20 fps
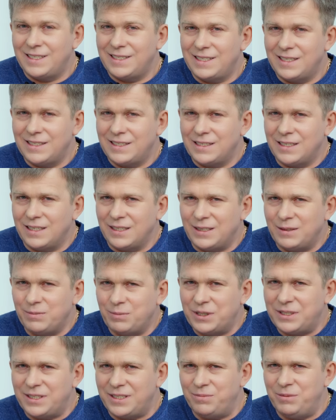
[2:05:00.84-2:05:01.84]
too
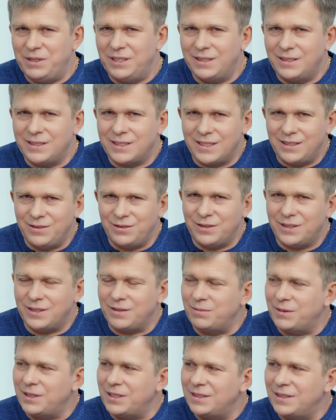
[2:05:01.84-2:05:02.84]
absorbed by
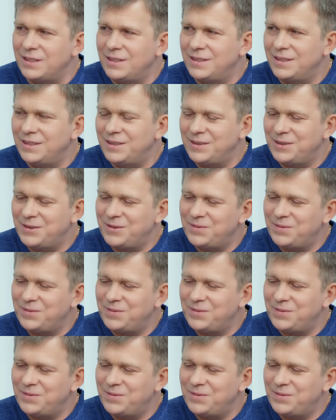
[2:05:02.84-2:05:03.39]
consumerist format.